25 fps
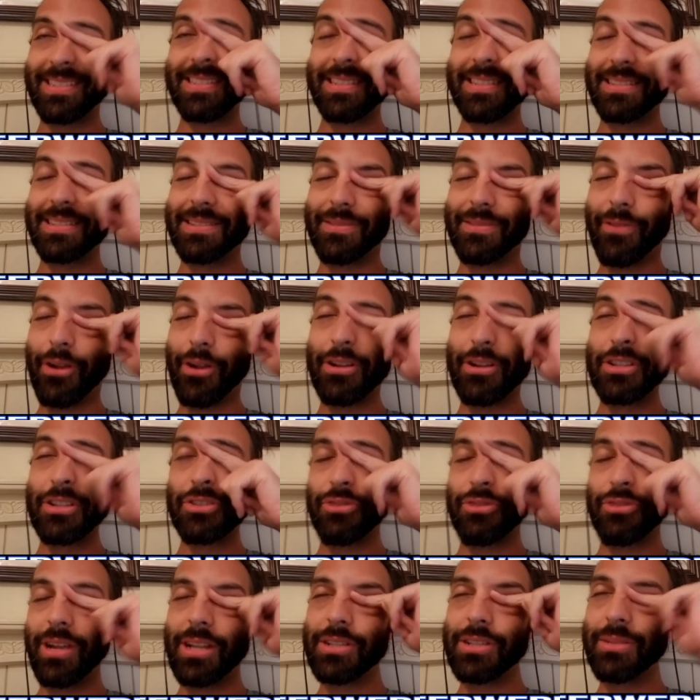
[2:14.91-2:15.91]
It's very
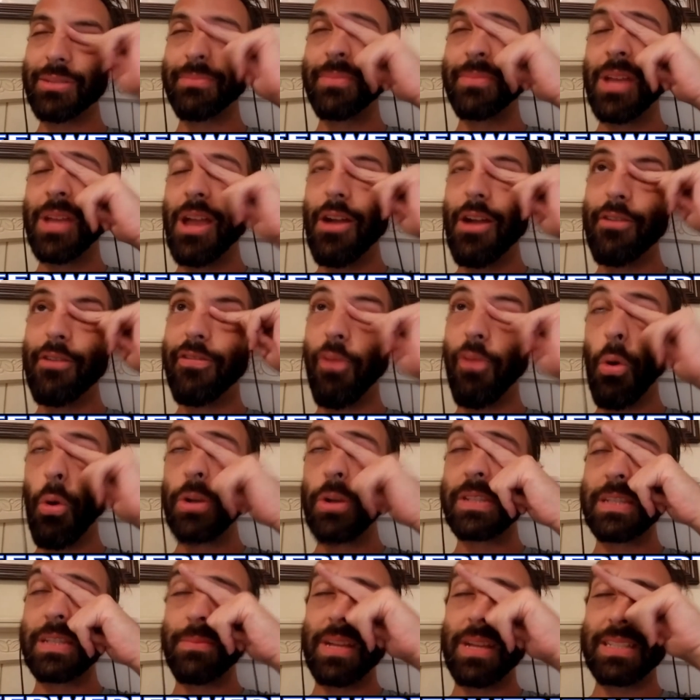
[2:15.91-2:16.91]
strange. I'm
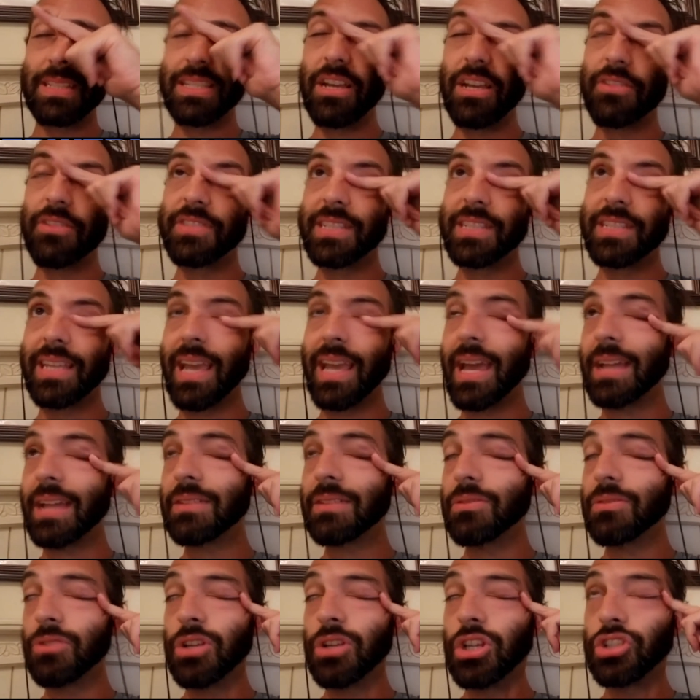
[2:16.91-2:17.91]
forcing myself to get
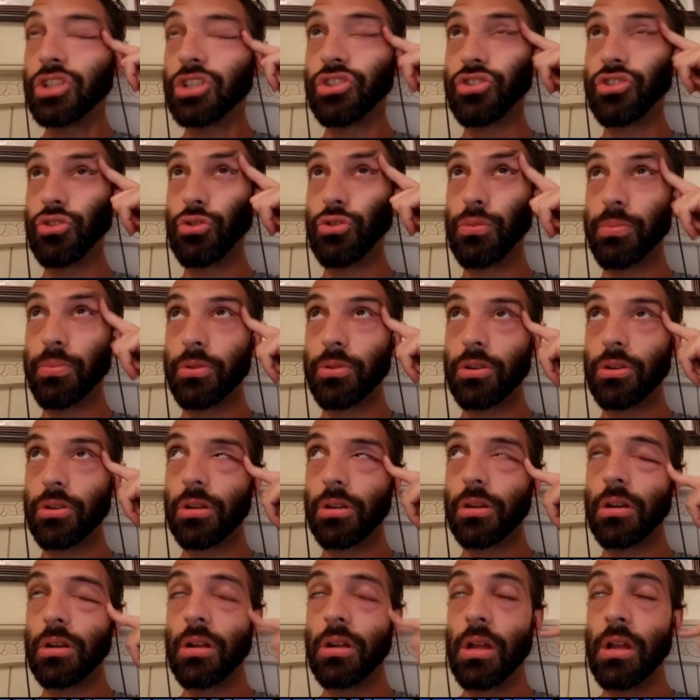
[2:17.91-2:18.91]

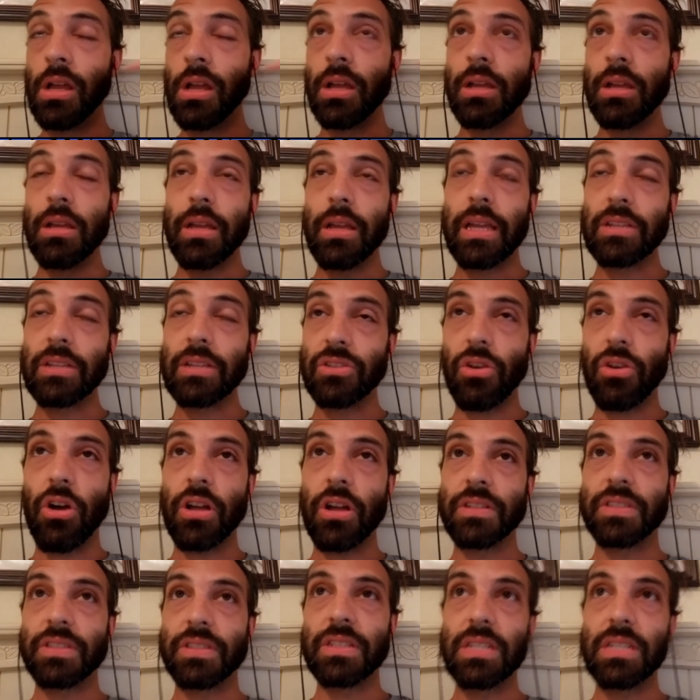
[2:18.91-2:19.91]
super
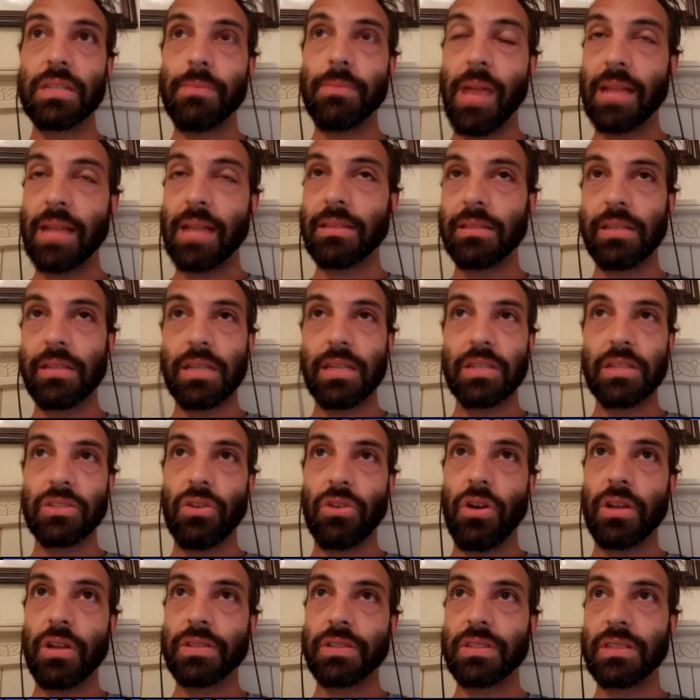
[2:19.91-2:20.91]
exhausted, mentally
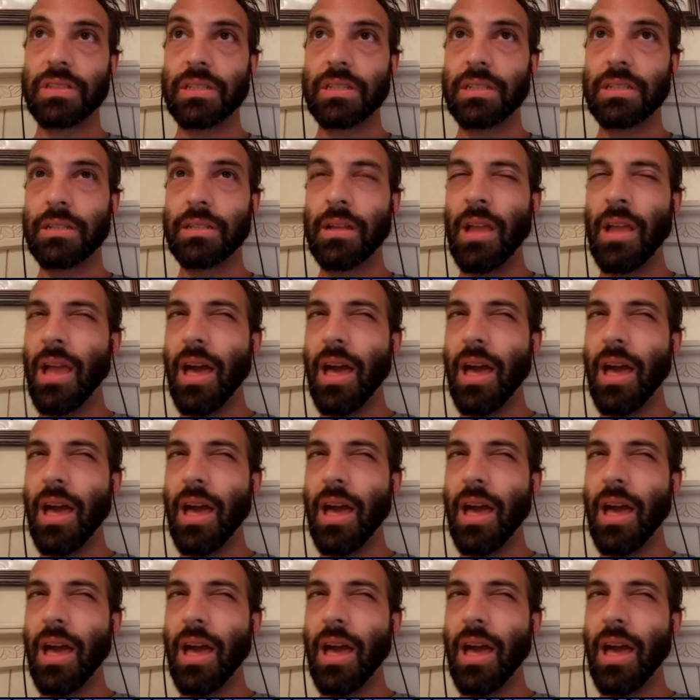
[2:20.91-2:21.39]
exhausted.